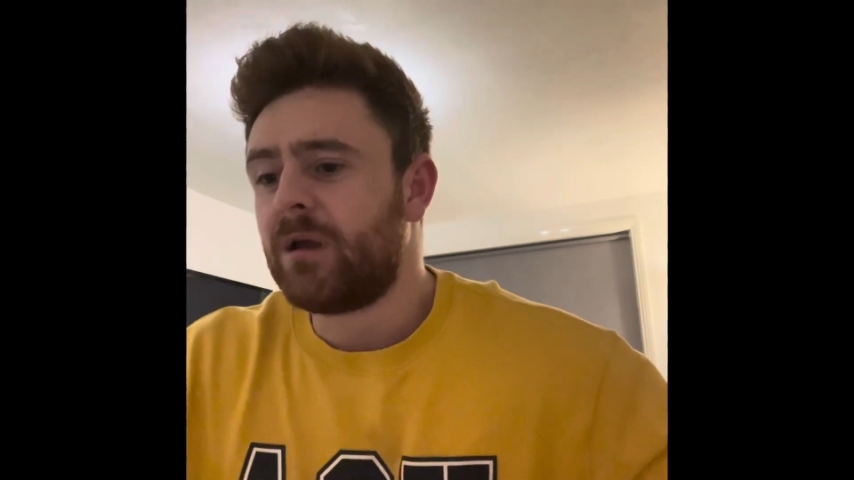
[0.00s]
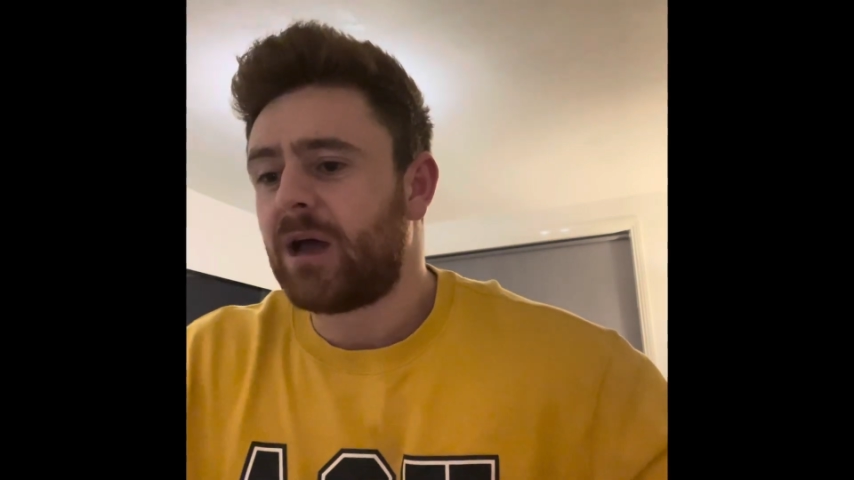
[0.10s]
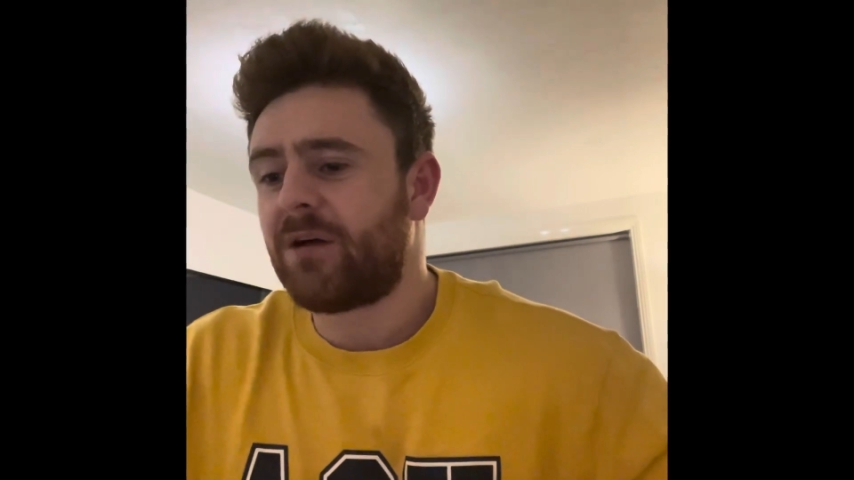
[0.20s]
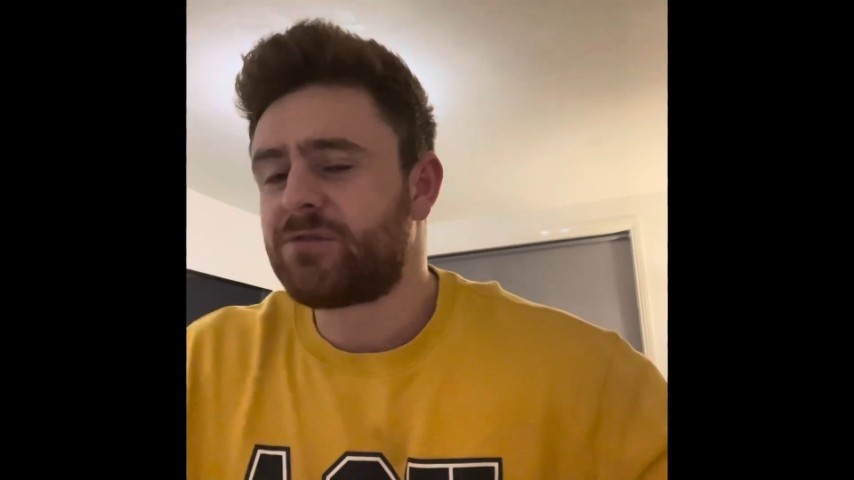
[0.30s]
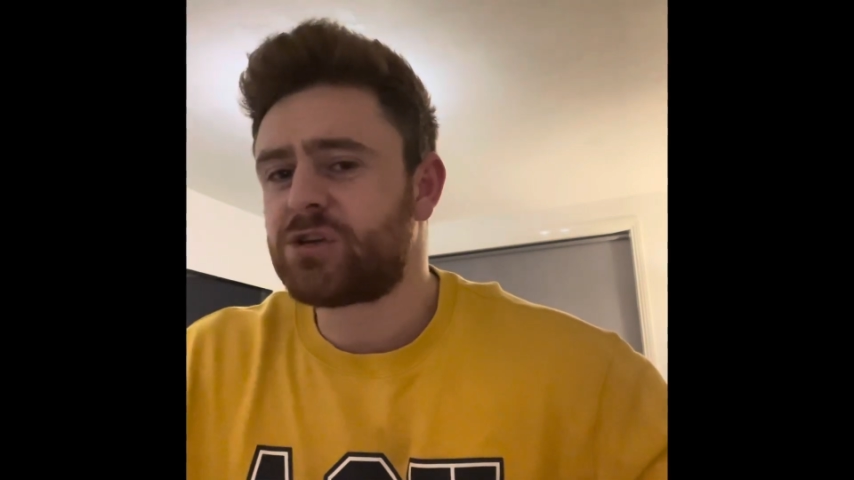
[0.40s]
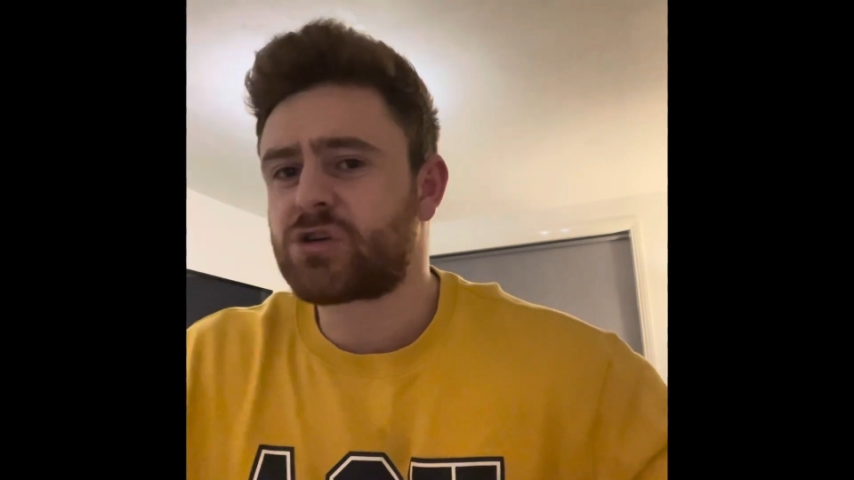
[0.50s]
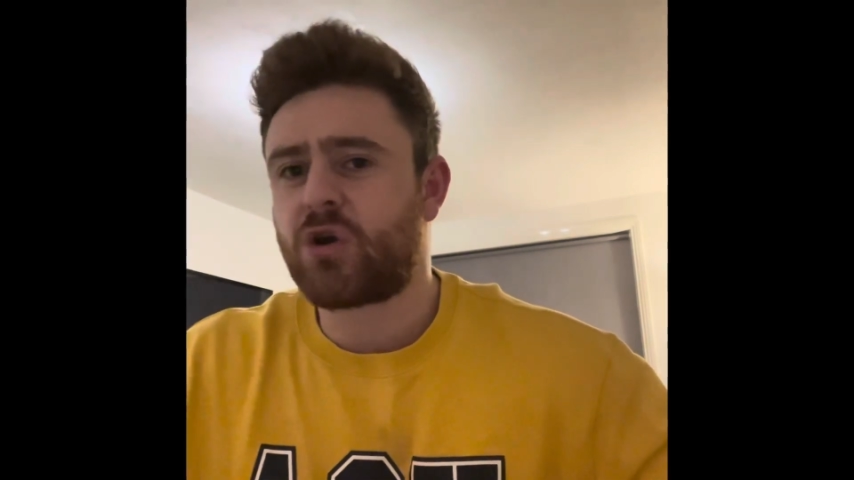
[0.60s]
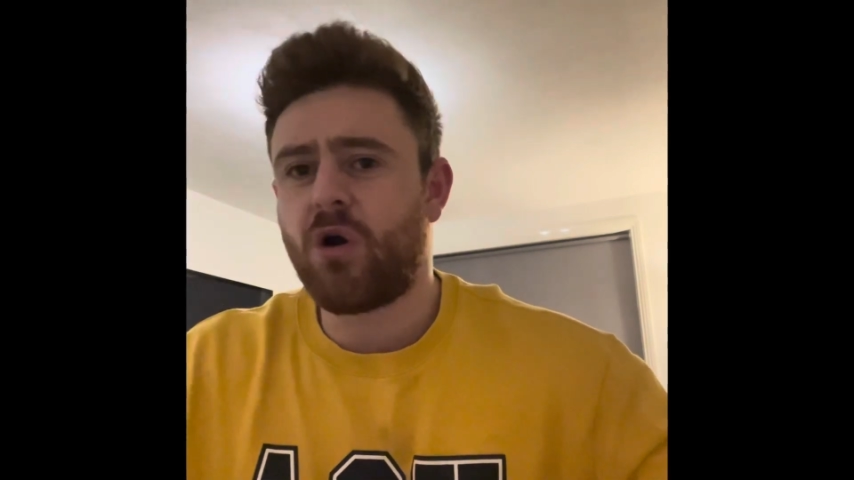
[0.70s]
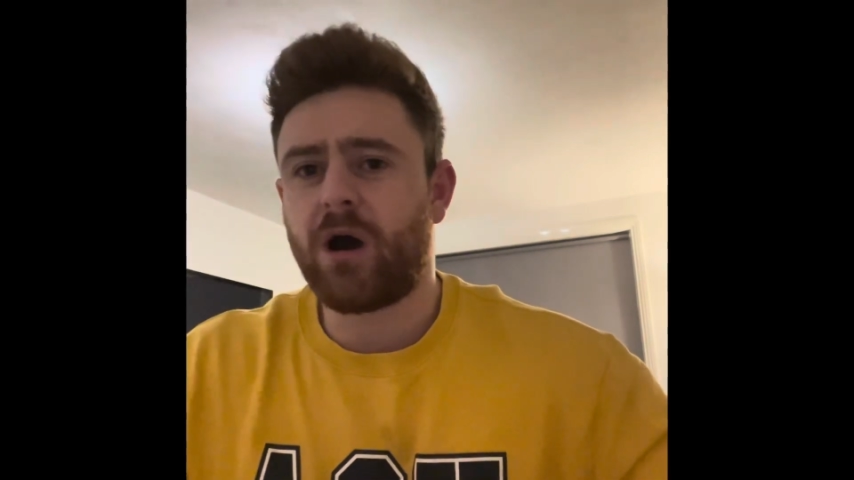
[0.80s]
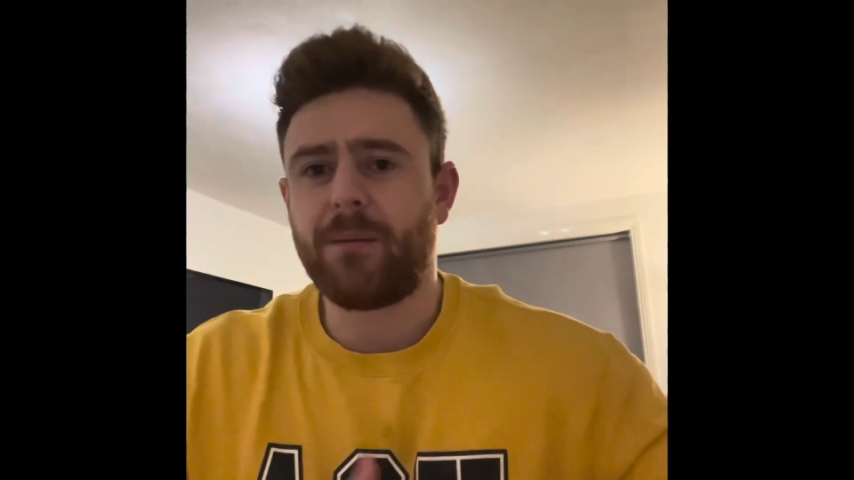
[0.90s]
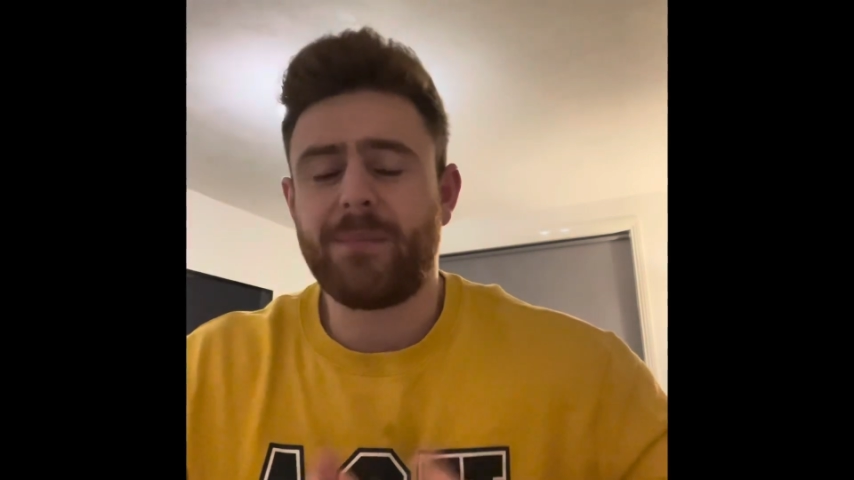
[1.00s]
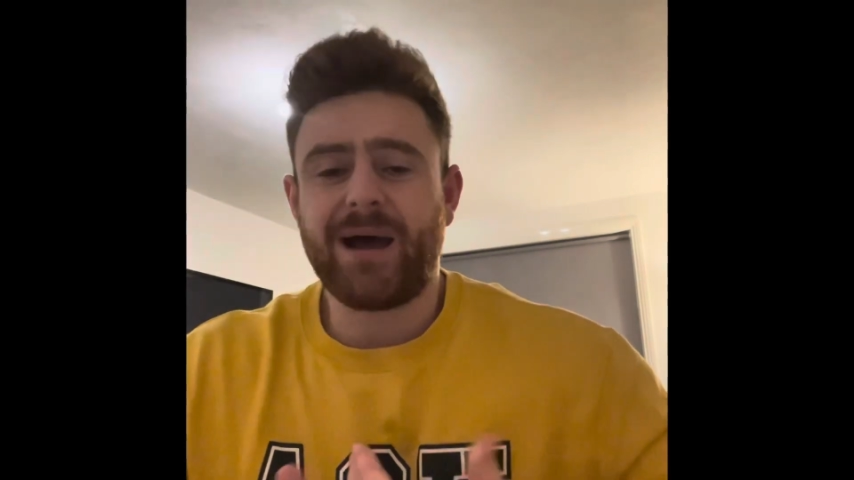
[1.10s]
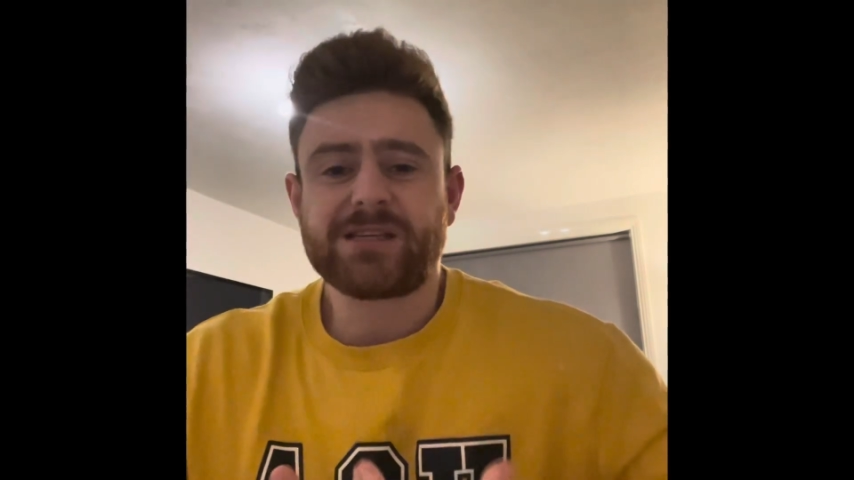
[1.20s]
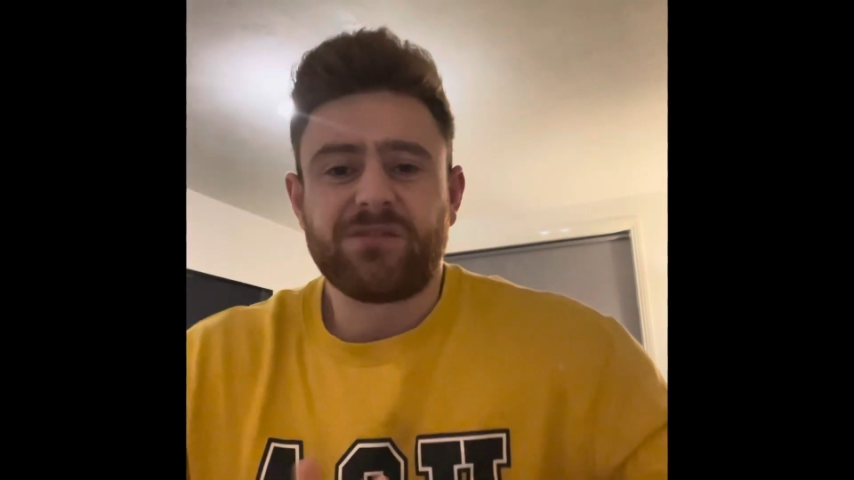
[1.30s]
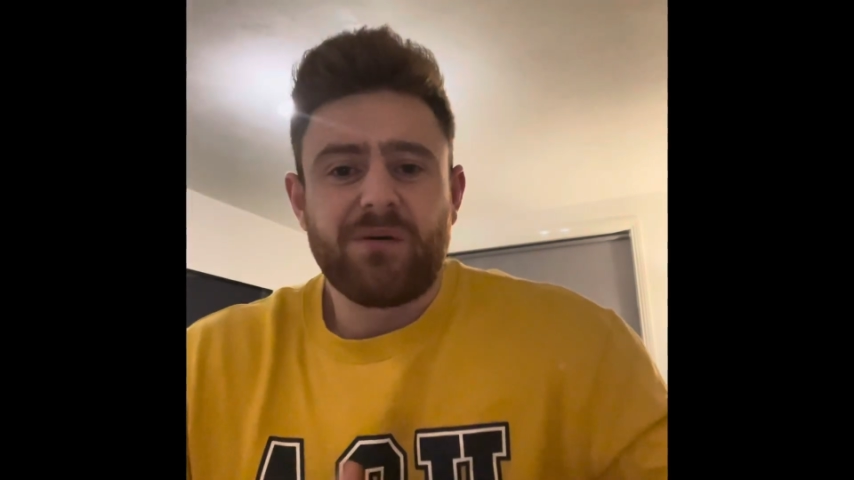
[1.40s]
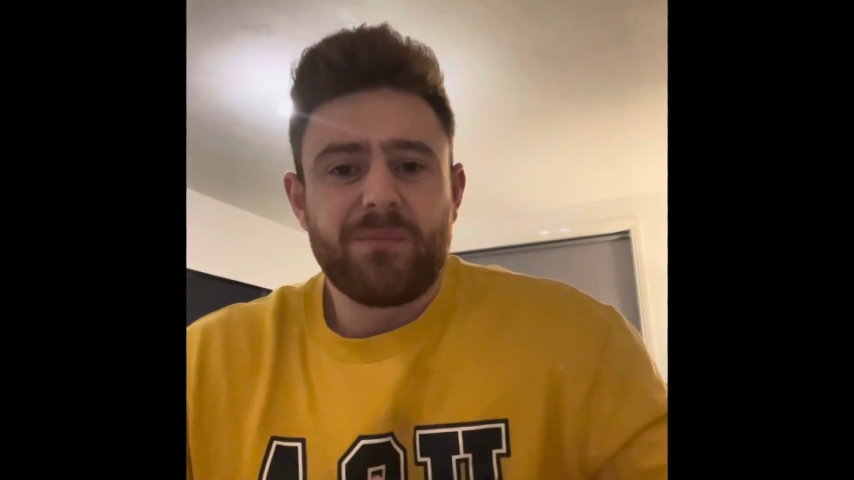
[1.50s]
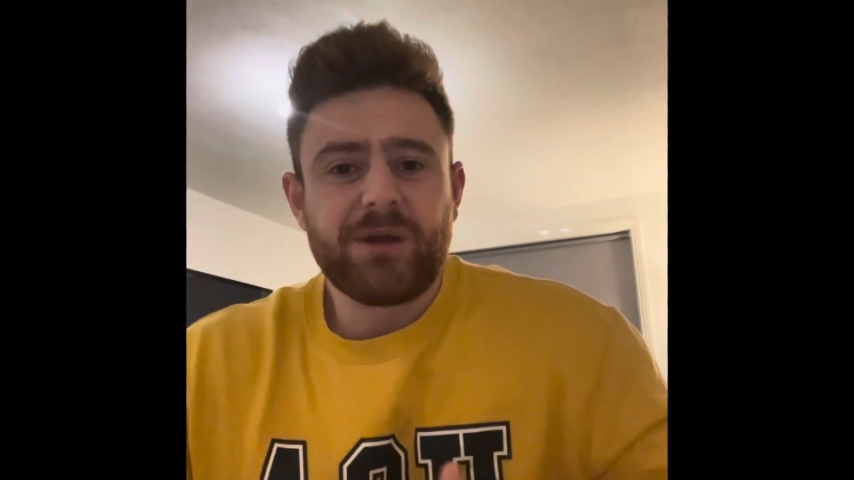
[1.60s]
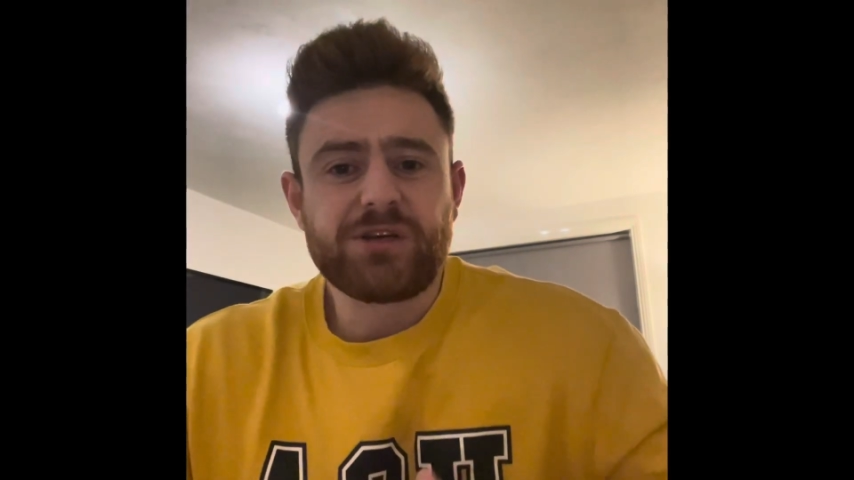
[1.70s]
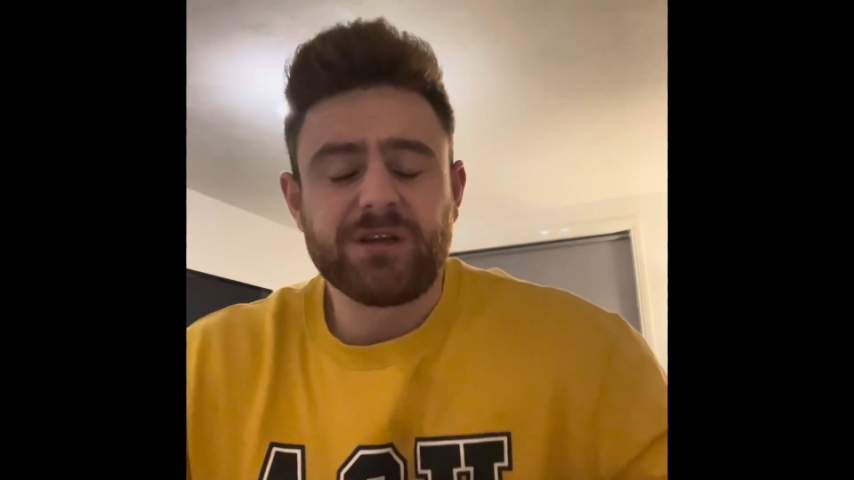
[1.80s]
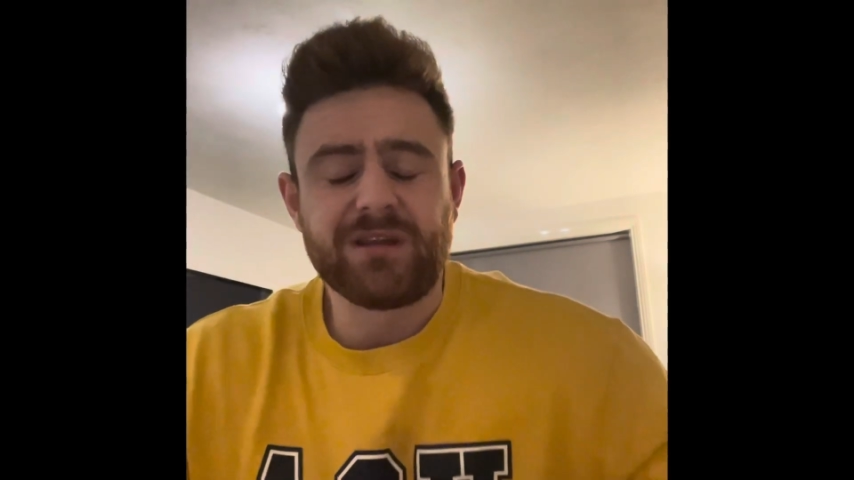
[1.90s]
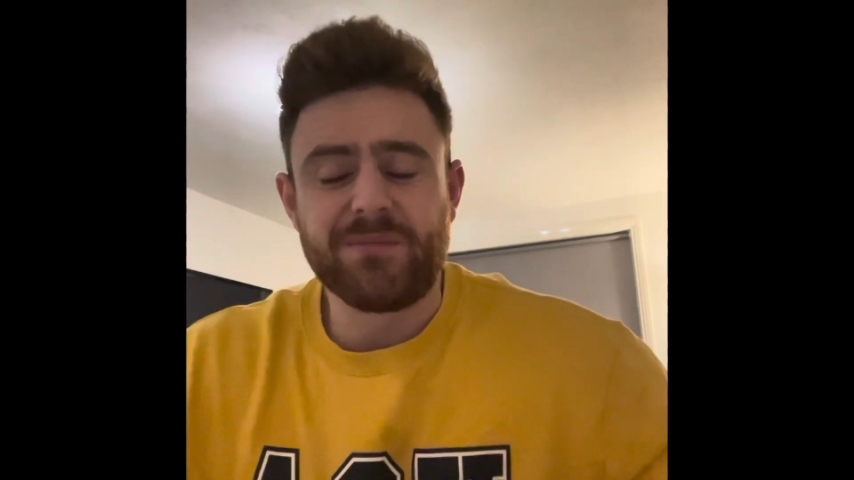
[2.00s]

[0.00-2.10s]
I've just got a massive ambition to